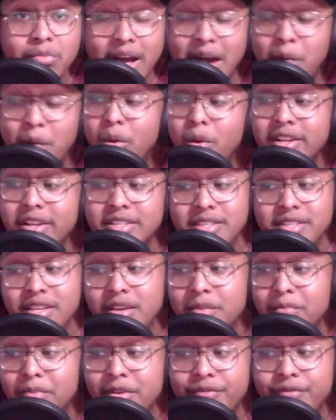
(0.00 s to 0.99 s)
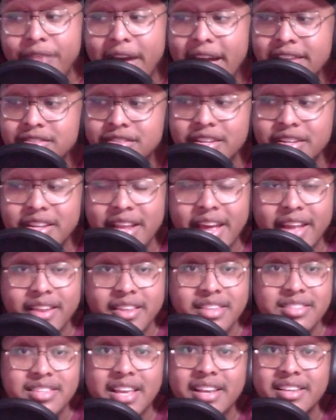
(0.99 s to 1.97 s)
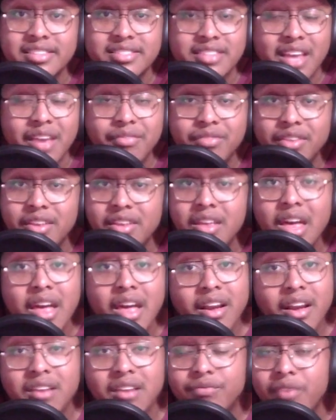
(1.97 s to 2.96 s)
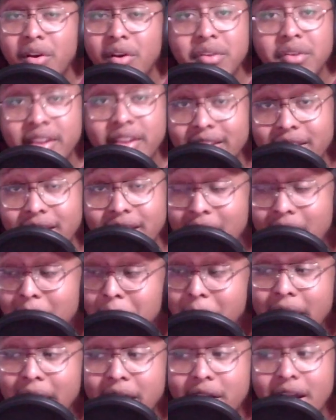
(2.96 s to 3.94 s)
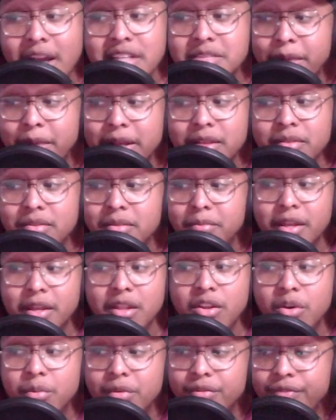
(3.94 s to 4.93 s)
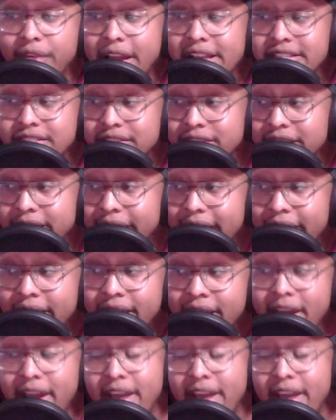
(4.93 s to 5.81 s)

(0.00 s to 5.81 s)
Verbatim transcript: I want to see him be faster than that. He's like a safety converted into linebacker. I expect him to be a little bit faster than that.